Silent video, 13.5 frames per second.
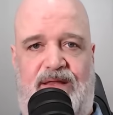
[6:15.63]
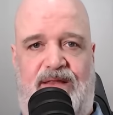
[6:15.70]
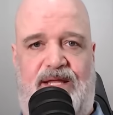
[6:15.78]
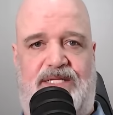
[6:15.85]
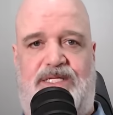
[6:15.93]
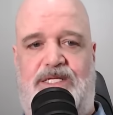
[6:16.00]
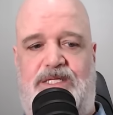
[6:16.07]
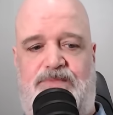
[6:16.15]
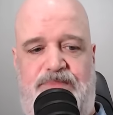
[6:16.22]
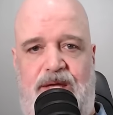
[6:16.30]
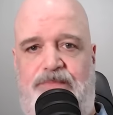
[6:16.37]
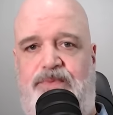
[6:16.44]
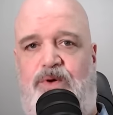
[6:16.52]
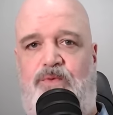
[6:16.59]
That's just
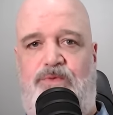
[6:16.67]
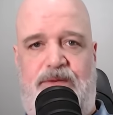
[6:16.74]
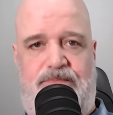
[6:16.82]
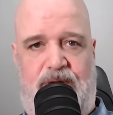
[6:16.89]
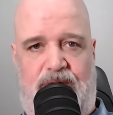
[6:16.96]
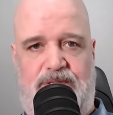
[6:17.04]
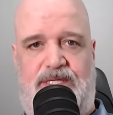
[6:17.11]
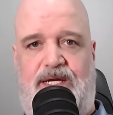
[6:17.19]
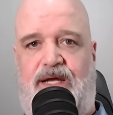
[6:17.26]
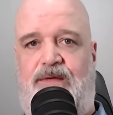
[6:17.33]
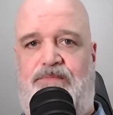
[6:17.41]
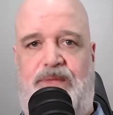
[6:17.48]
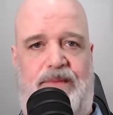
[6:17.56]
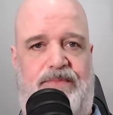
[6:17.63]
people reposting
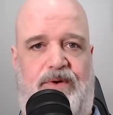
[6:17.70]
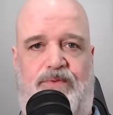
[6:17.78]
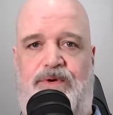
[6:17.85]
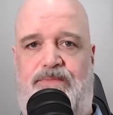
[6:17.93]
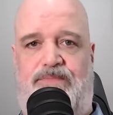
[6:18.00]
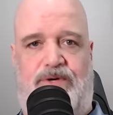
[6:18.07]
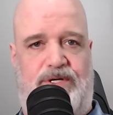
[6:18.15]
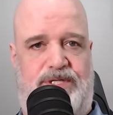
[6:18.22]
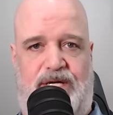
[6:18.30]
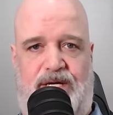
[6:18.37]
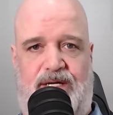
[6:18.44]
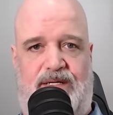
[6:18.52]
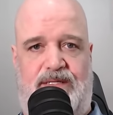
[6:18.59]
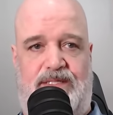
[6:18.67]
and people repushing.
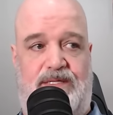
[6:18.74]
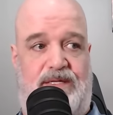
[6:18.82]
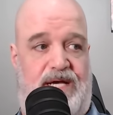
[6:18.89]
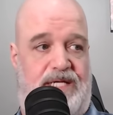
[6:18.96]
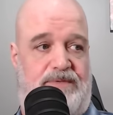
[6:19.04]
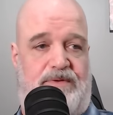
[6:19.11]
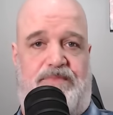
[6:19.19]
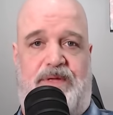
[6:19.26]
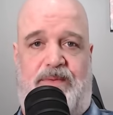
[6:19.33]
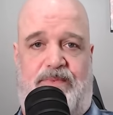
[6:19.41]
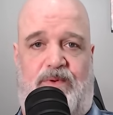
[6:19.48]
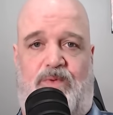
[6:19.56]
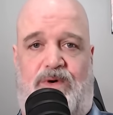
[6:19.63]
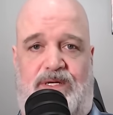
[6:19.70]
So that's what
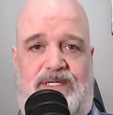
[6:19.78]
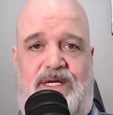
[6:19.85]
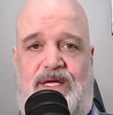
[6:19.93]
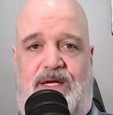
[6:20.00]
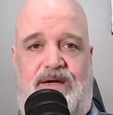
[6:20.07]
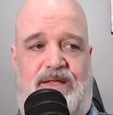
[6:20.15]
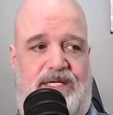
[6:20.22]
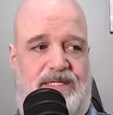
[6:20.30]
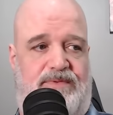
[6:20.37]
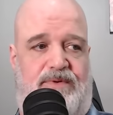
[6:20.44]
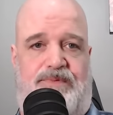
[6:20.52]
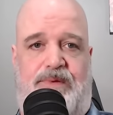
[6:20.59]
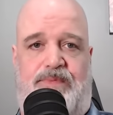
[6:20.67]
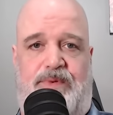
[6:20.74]
people want to hear. That's
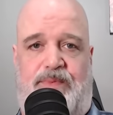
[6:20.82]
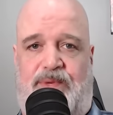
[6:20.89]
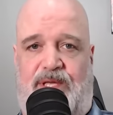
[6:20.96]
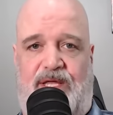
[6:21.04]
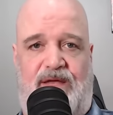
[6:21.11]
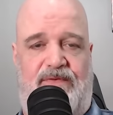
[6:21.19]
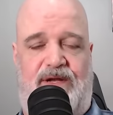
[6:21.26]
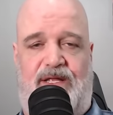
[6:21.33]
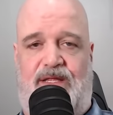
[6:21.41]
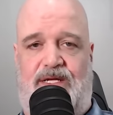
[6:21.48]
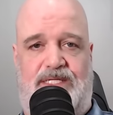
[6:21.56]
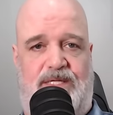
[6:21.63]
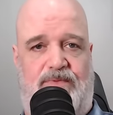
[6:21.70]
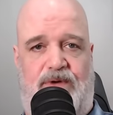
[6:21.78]
what people believe in. And
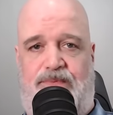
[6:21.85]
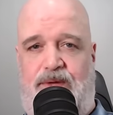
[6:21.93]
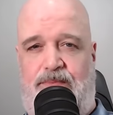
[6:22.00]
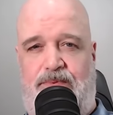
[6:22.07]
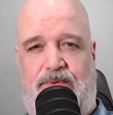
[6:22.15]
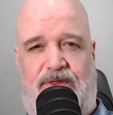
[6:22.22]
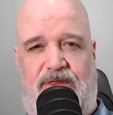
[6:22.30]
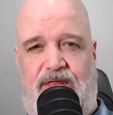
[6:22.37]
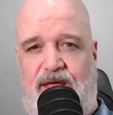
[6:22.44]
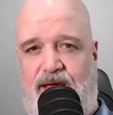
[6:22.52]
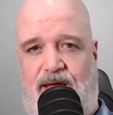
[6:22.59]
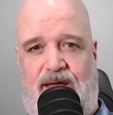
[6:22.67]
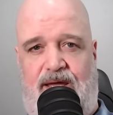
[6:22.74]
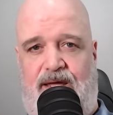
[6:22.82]
that's the way people
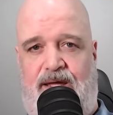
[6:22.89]
think.